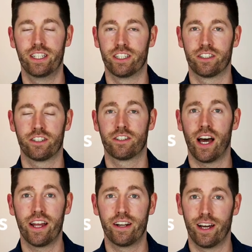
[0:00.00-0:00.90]
Just
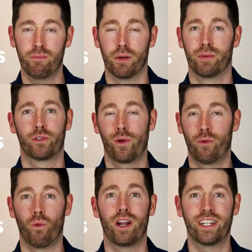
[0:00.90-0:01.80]
assign a number
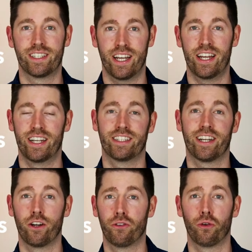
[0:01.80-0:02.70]
between 1 and 10 as I
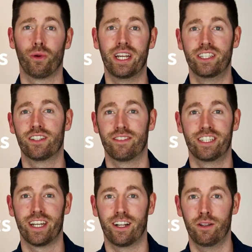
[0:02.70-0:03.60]
go through each of
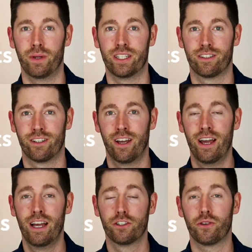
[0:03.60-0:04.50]
these elements.
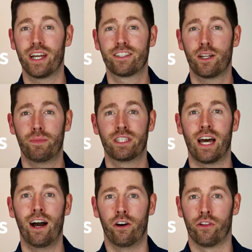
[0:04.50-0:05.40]
So next up is
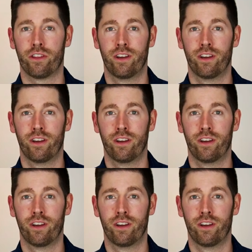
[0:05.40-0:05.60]
health.